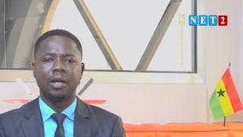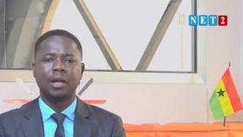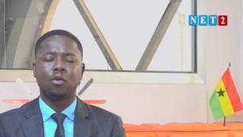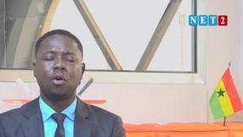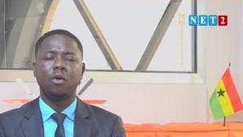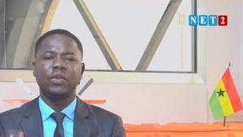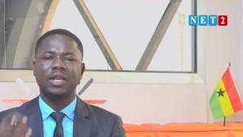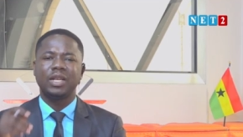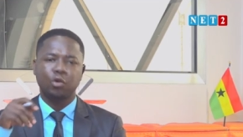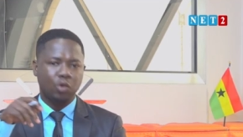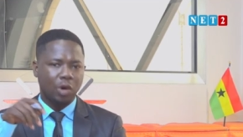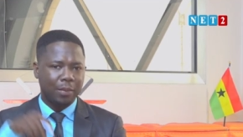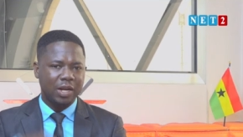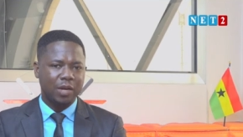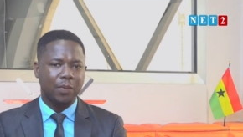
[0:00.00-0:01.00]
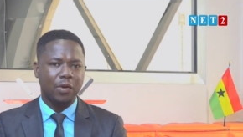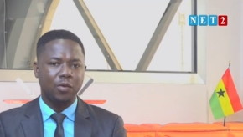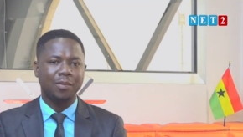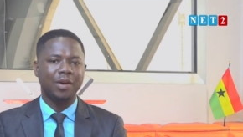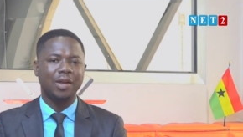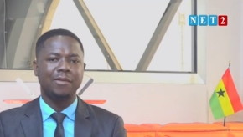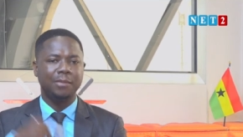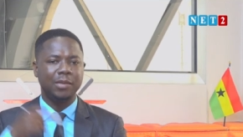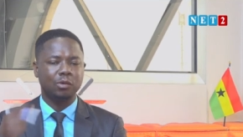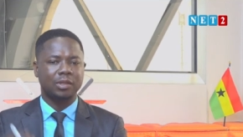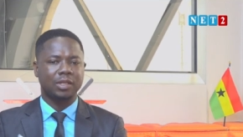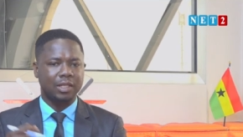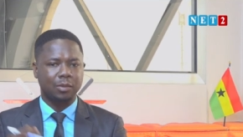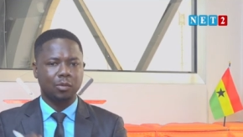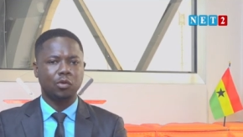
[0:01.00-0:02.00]
COVID no problem. The immune
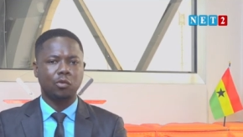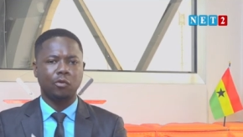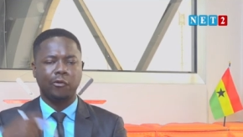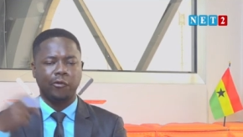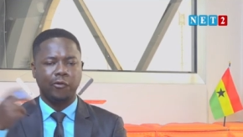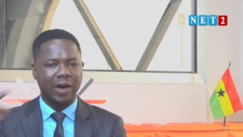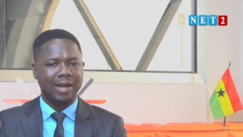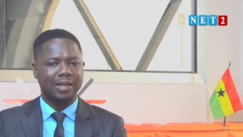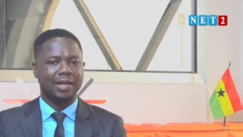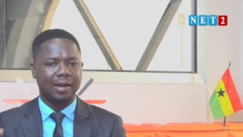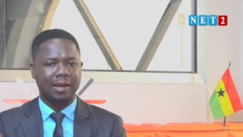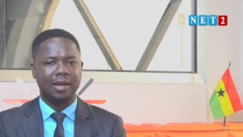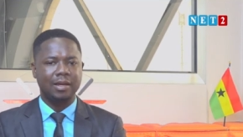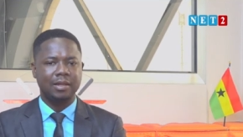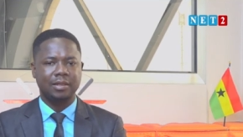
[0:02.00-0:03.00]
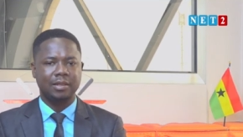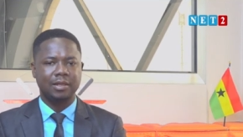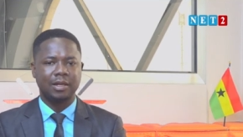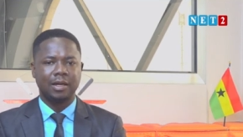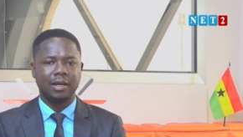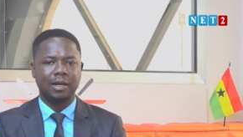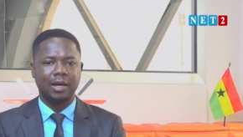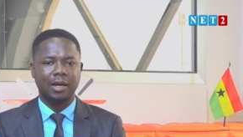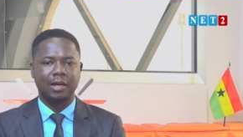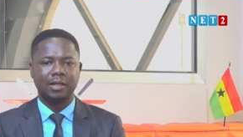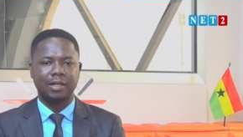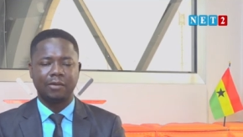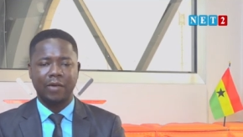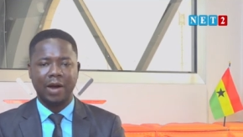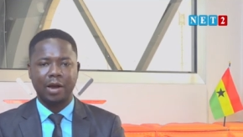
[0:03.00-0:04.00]
system will fight against the
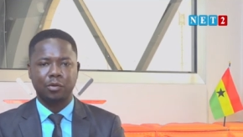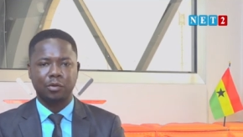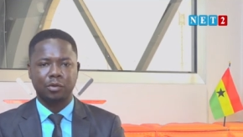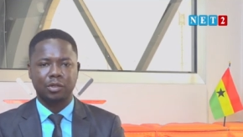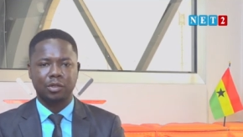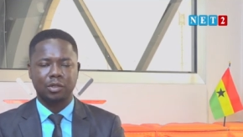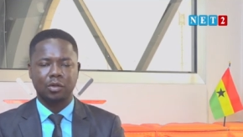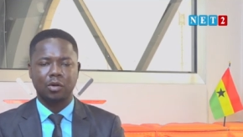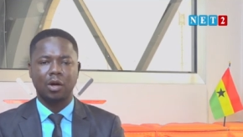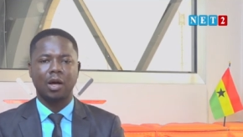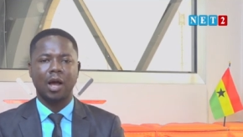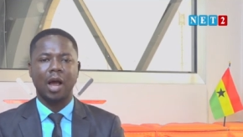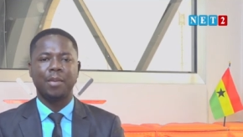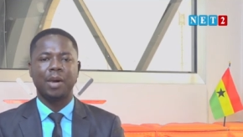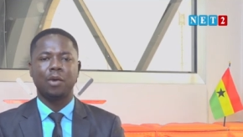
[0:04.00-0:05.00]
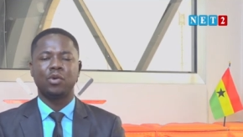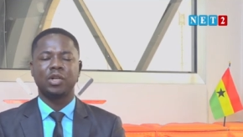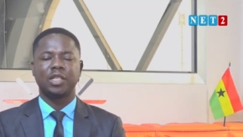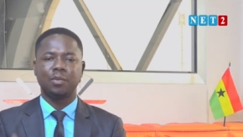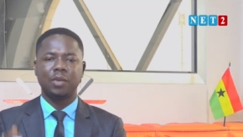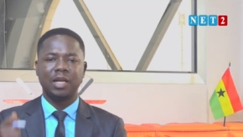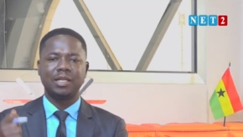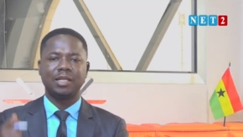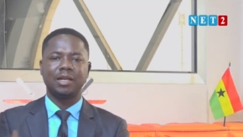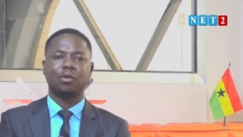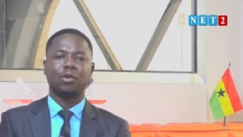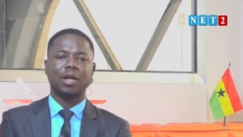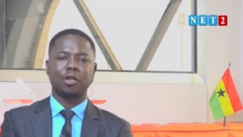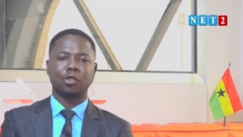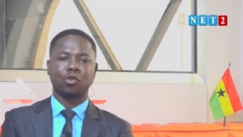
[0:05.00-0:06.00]
virus. Now I'm at me age
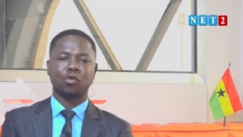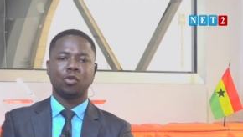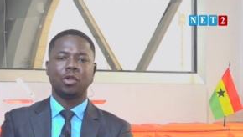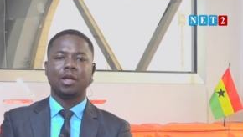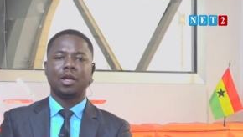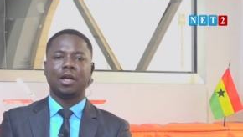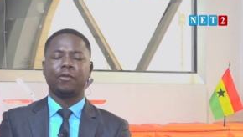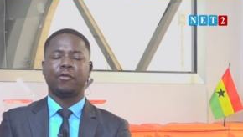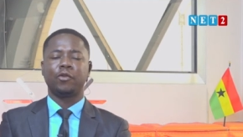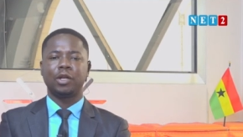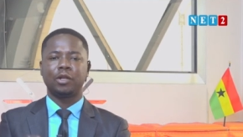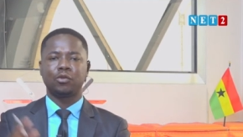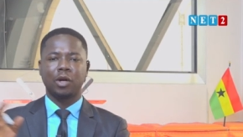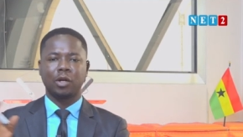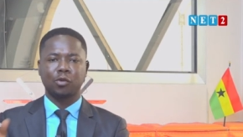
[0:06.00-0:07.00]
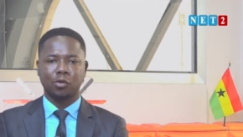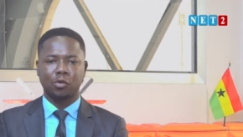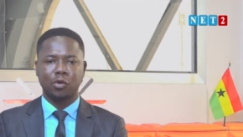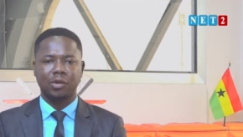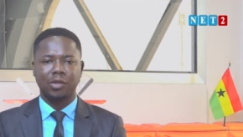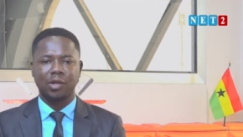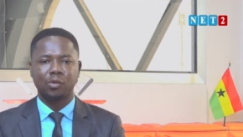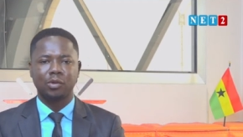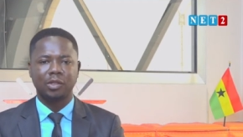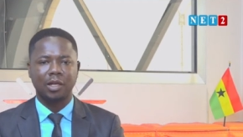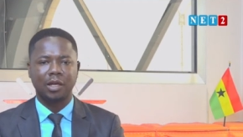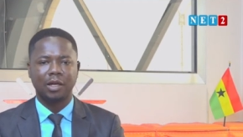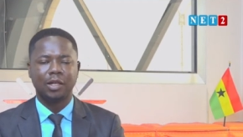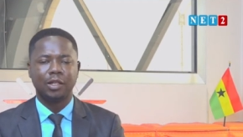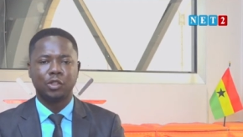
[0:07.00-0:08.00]
now. So Food and Drugs Authority who say
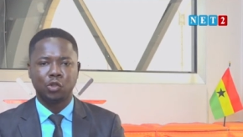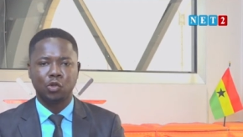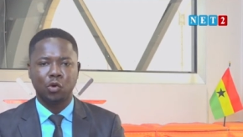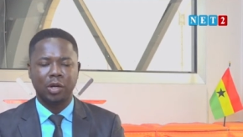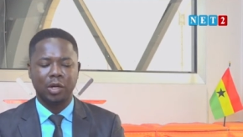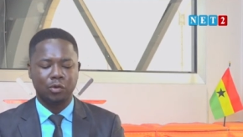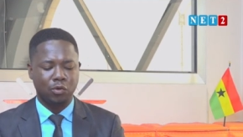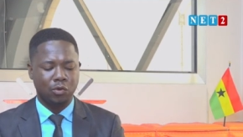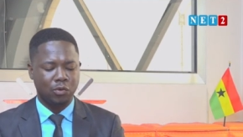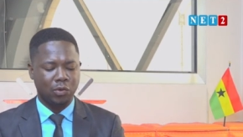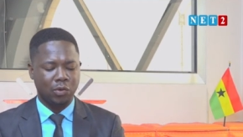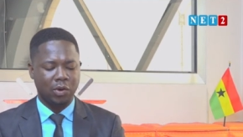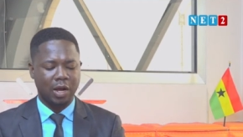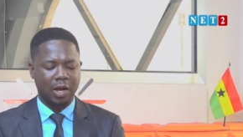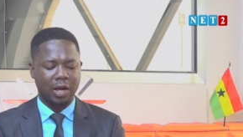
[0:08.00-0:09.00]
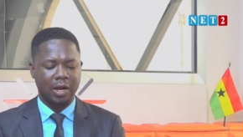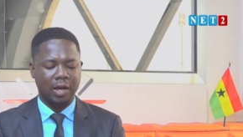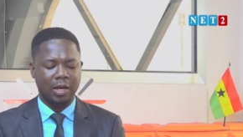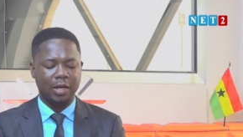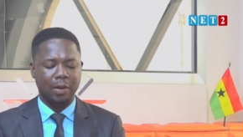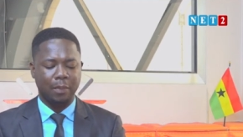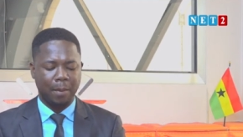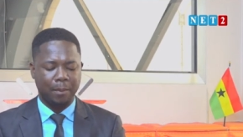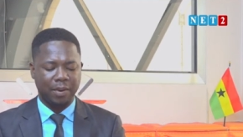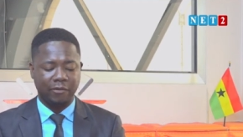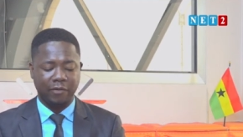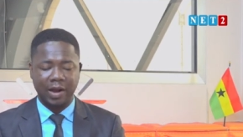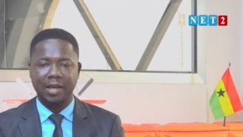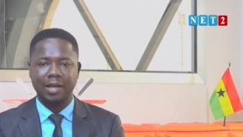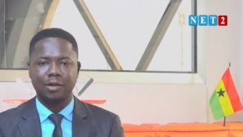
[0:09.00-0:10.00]
Joy Bruno, your papa
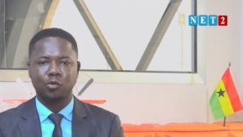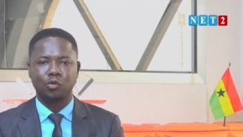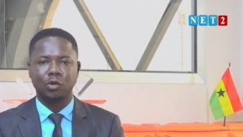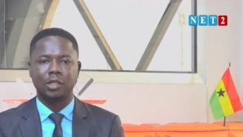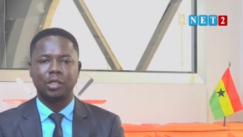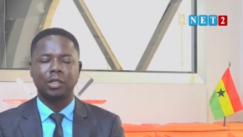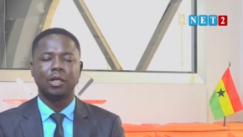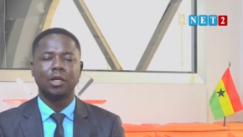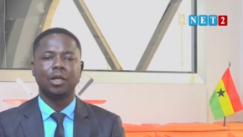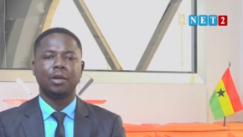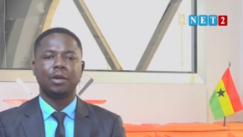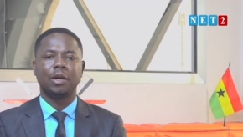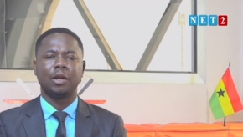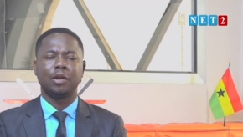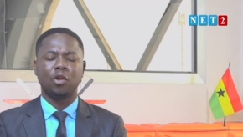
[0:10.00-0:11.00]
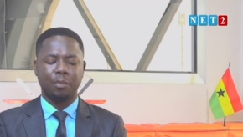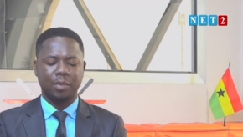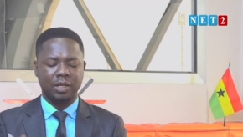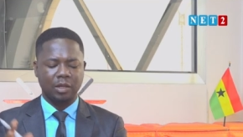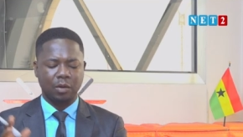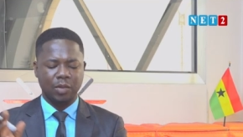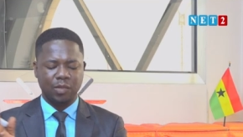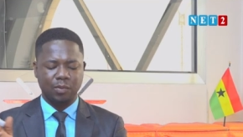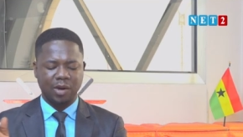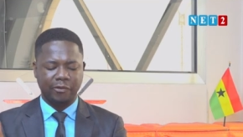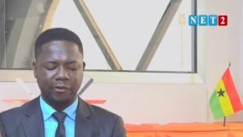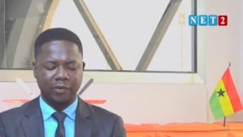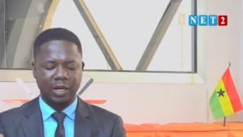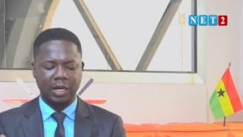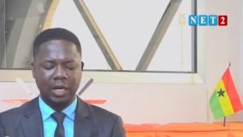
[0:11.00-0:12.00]
Vical 20. Numbers submit me a
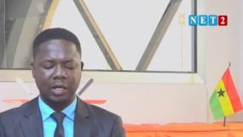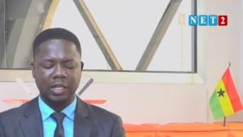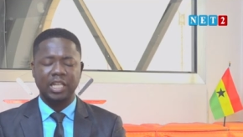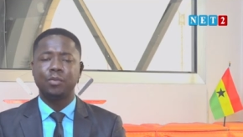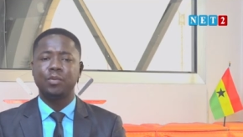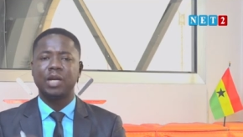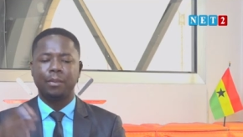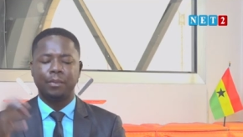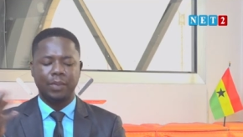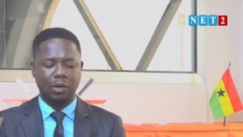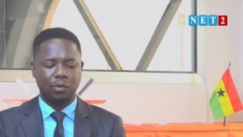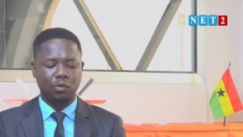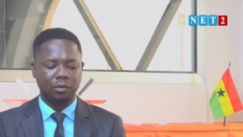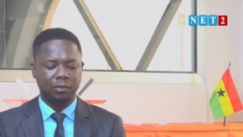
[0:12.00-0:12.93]
friend. It be a bro.